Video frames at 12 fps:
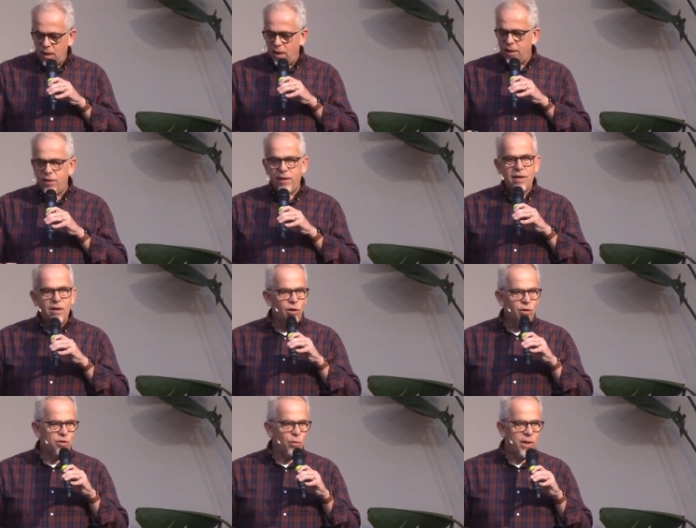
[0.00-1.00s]
I think there are
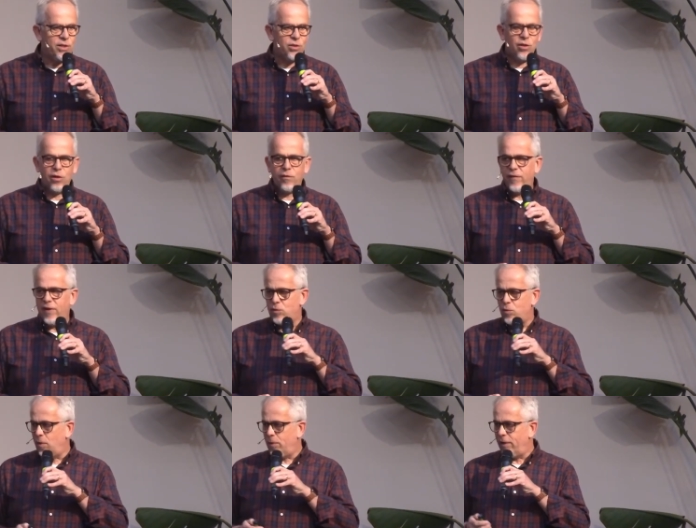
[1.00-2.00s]
lots of ways you can
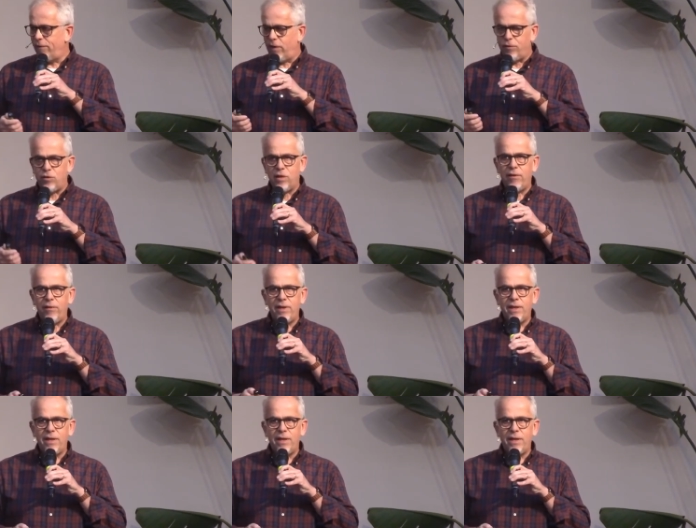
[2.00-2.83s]
confess well, but I've, I've narrowed it